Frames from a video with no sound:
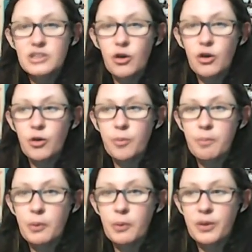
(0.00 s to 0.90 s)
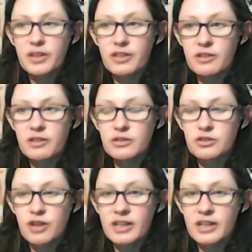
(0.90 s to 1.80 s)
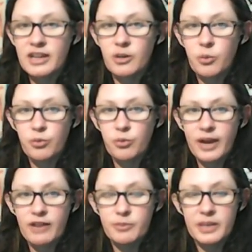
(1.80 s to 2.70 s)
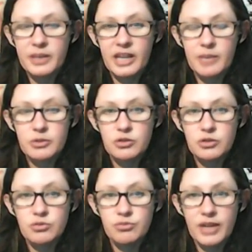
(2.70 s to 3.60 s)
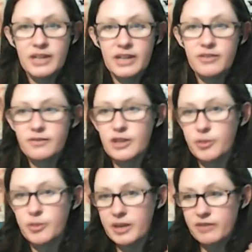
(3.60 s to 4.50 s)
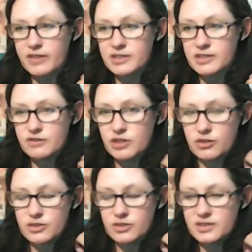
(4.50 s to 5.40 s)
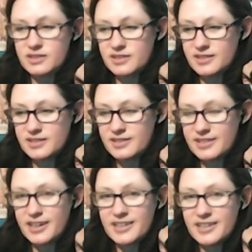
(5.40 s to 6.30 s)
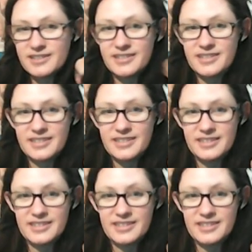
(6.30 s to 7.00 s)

whole point. They're trying to get around being able to Look, write. A, you know, I know that's the whole point, man. It's yeah. comedy.